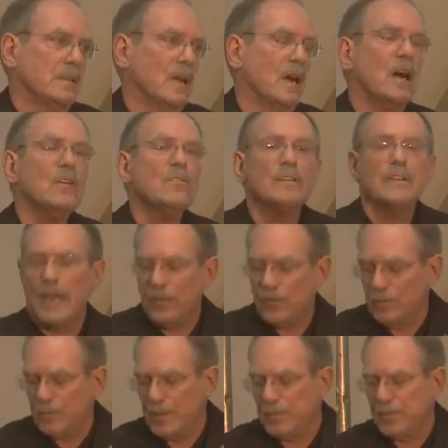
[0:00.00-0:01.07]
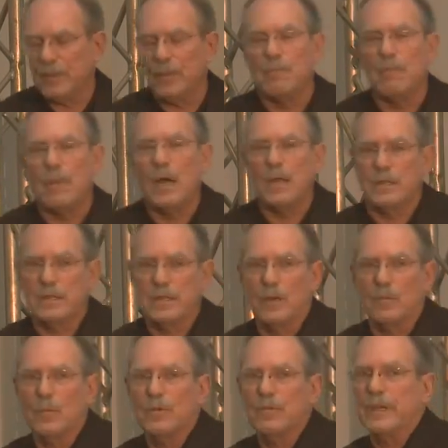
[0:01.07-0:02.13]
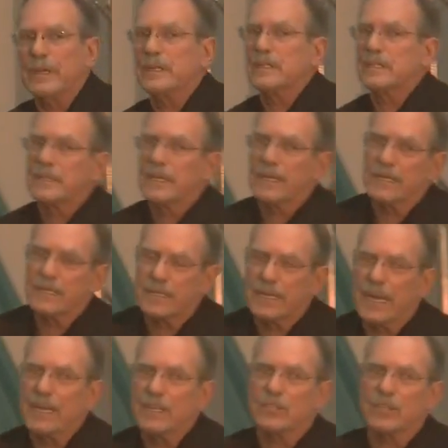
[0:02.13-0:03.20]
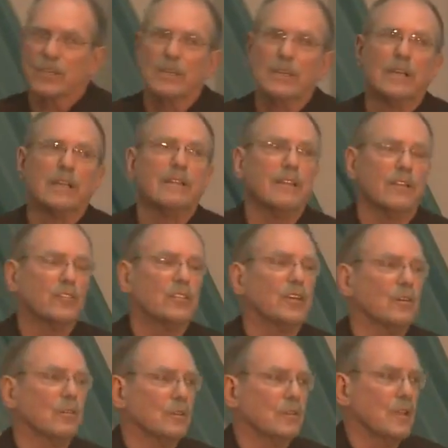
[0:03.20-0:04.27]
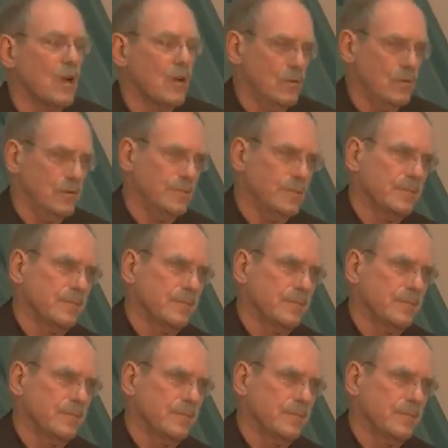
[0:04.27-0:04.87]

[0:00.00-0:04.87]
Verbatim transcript: 100,000 people a month are moving into cities in Asia this year alone.